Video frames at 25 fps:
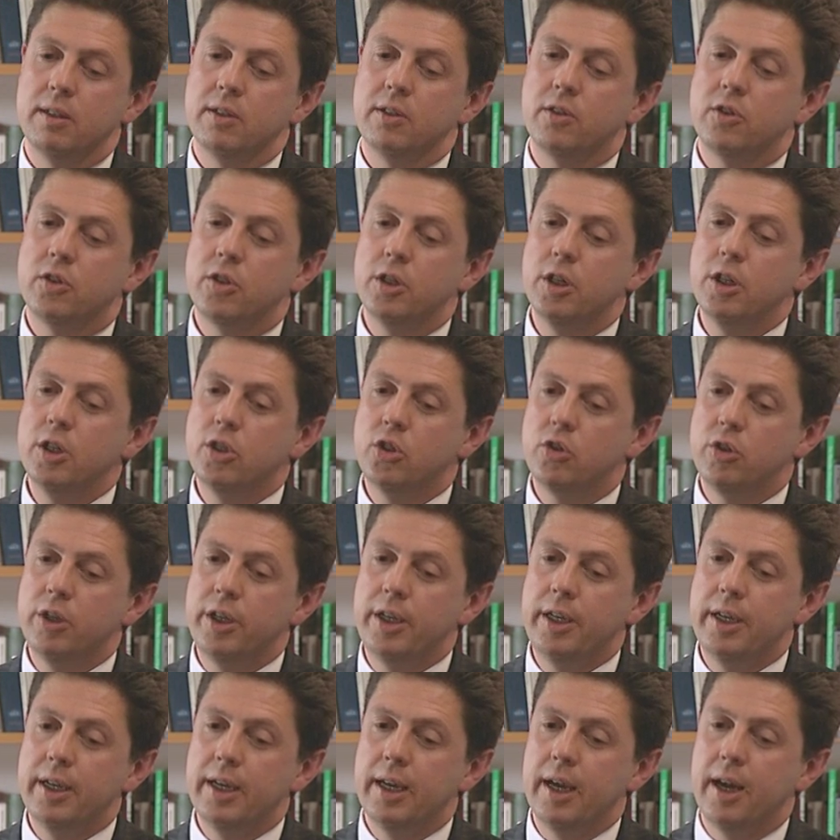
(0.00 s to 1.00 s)

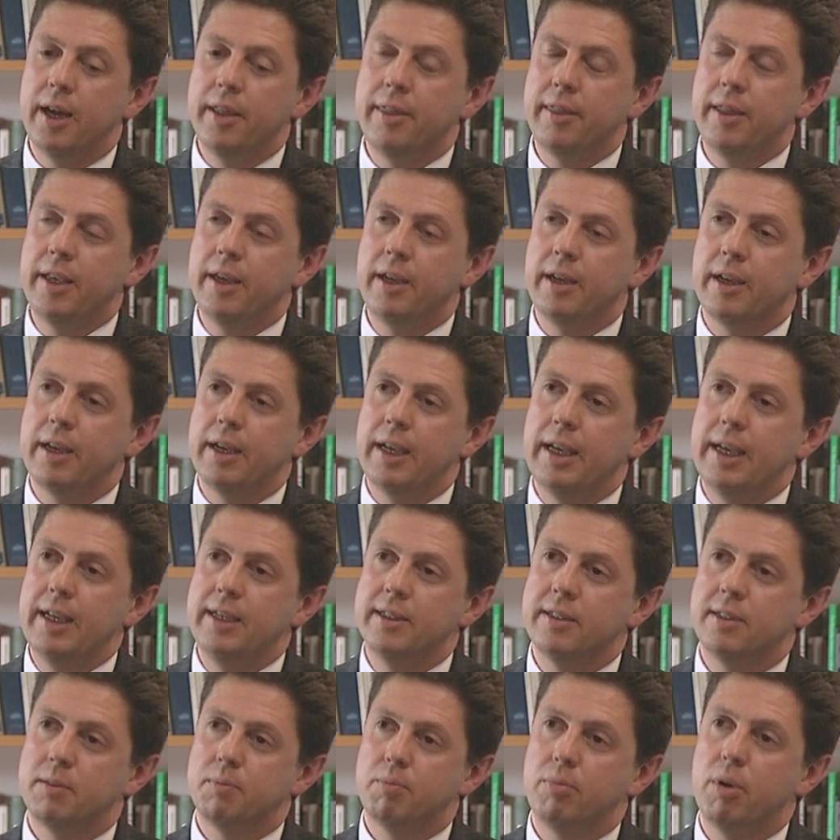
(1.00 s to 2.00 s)
Surgery, I think,
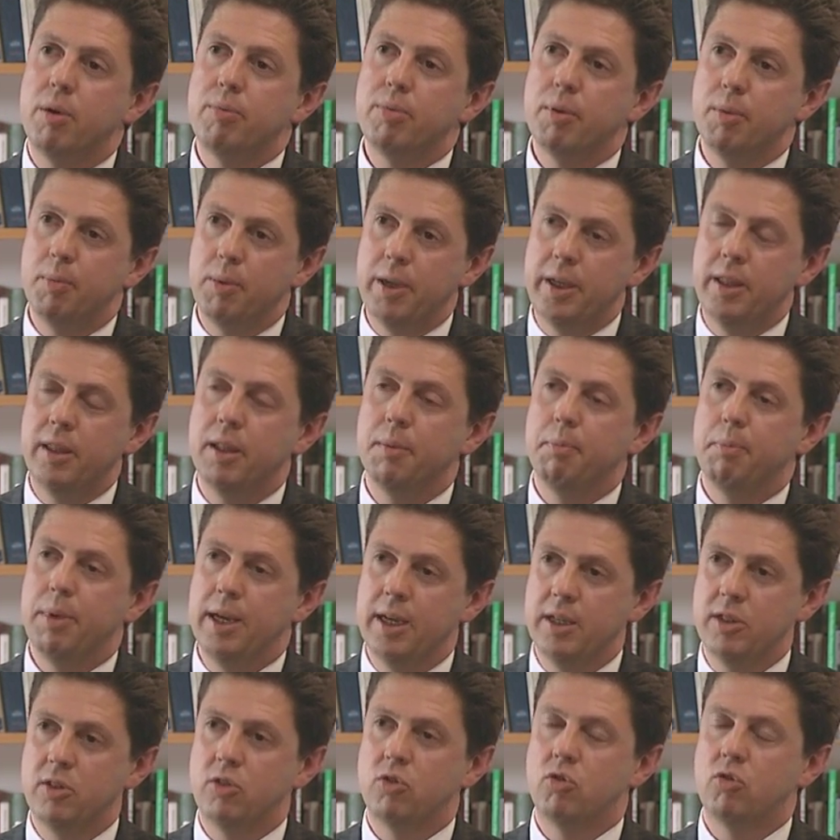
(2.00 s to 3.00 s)
is probably the
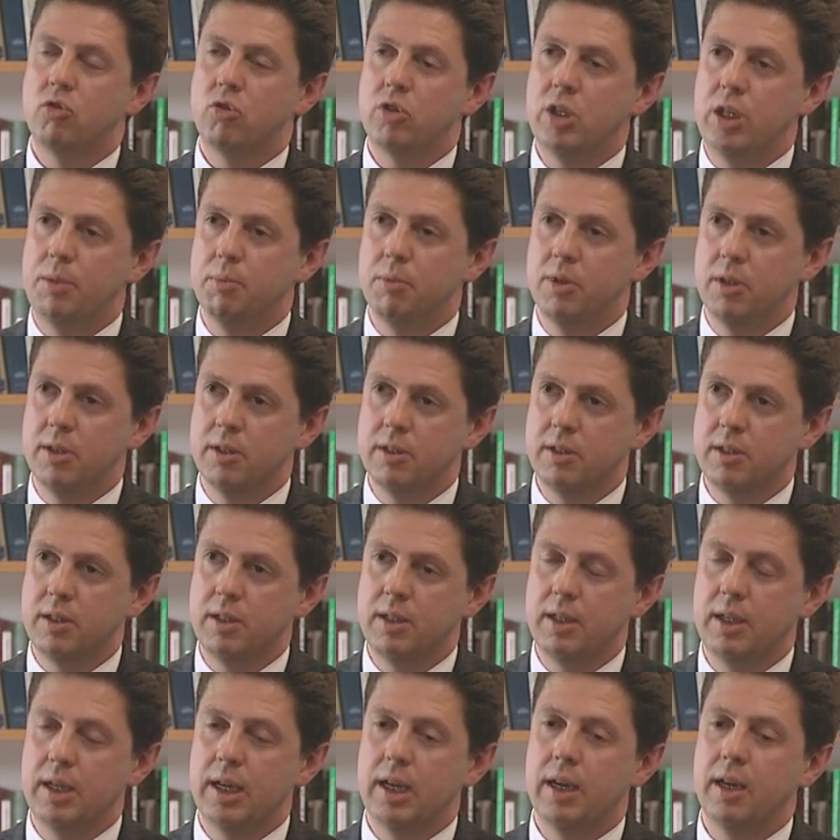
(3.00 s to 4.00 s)
best treatment
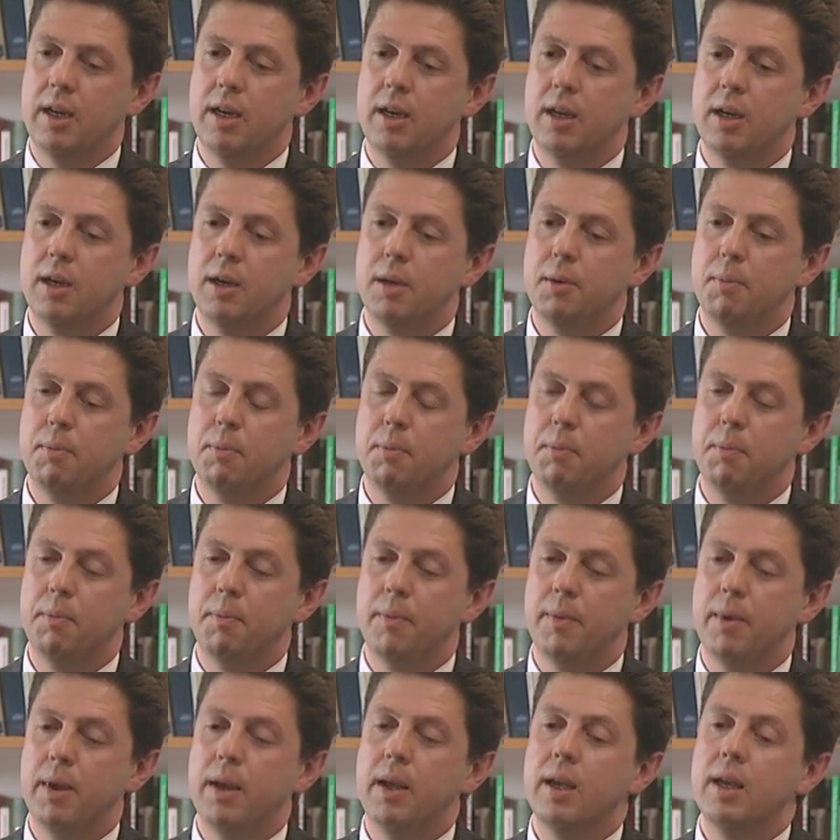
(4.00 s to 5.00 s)

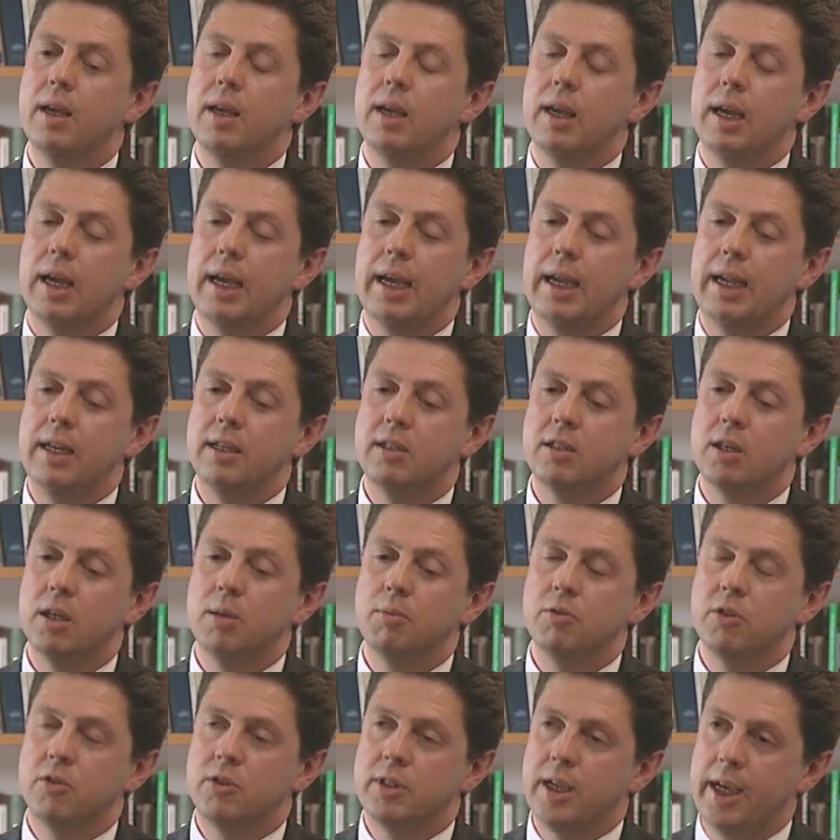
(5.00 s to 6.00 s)
in
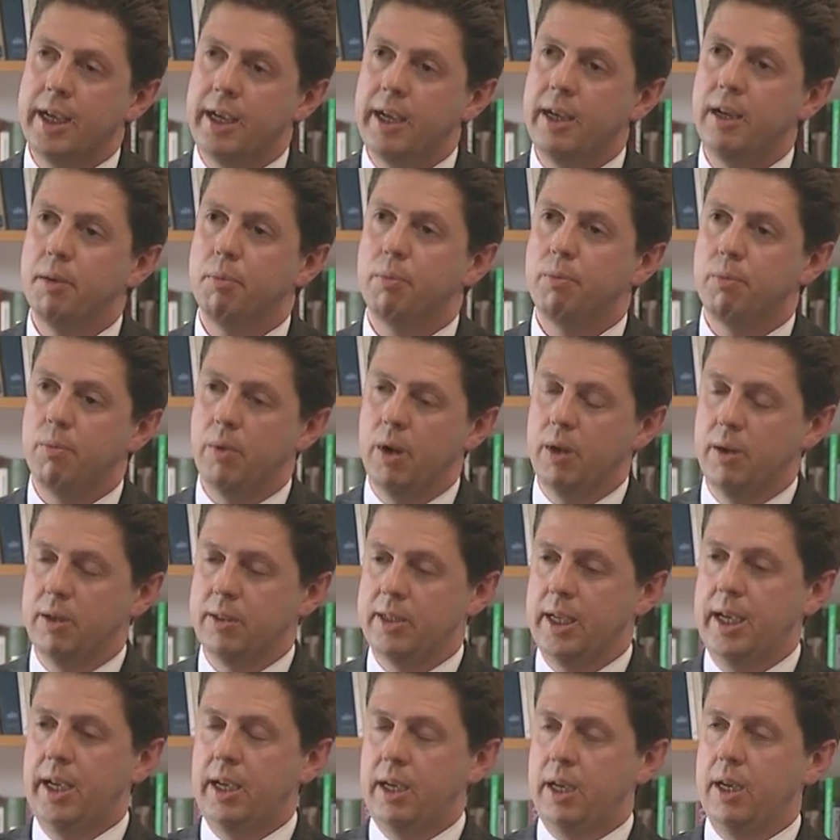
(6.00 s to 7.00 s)
terms of taking
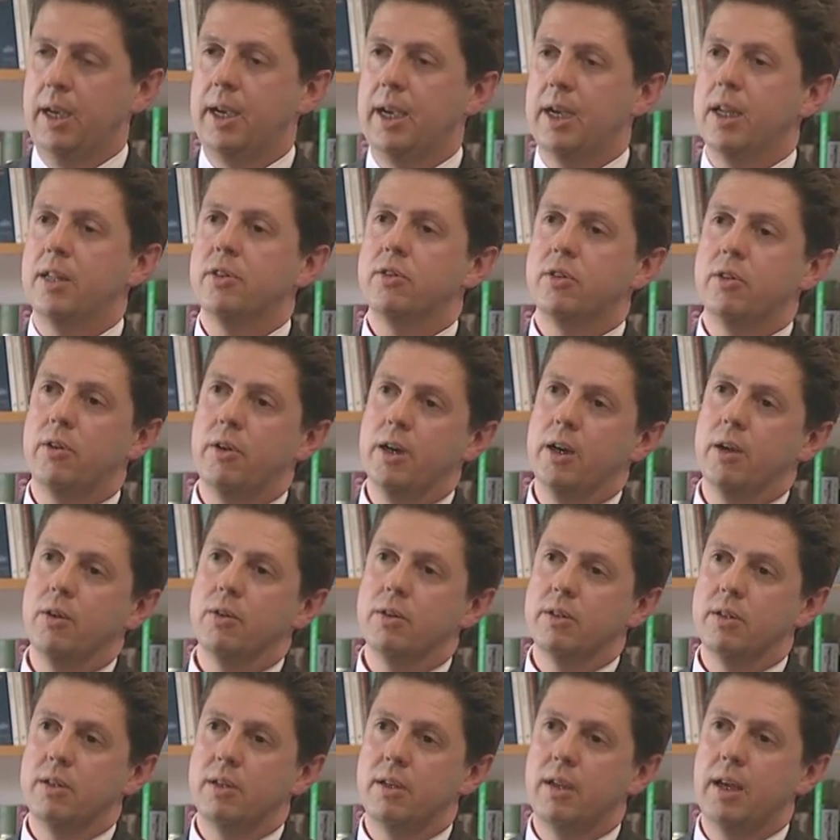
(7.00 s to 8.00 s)
a cancer
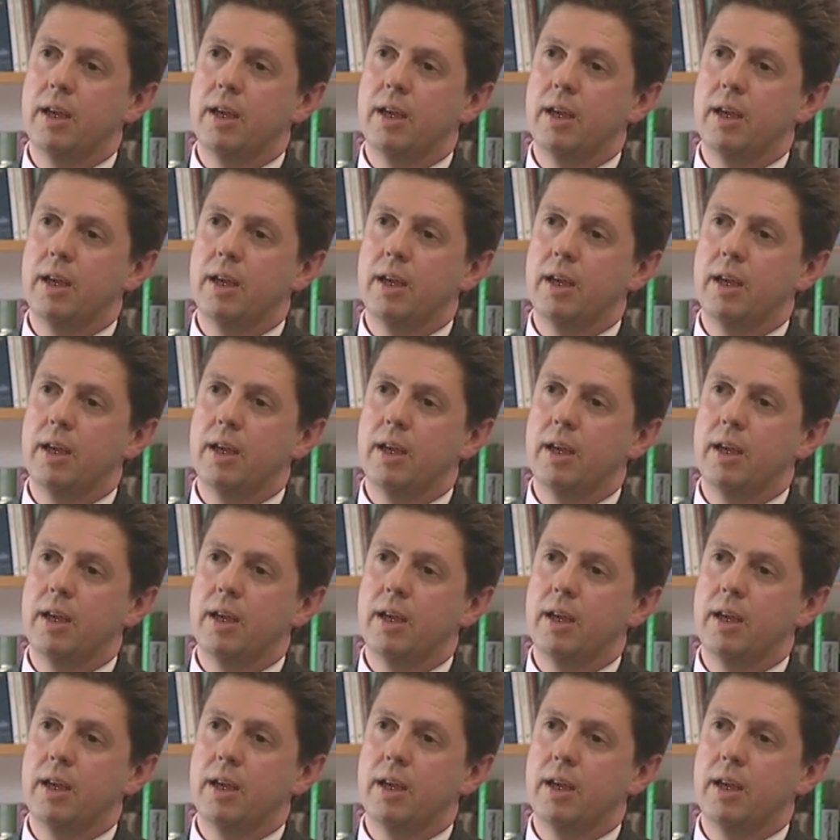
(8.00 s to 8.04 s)
out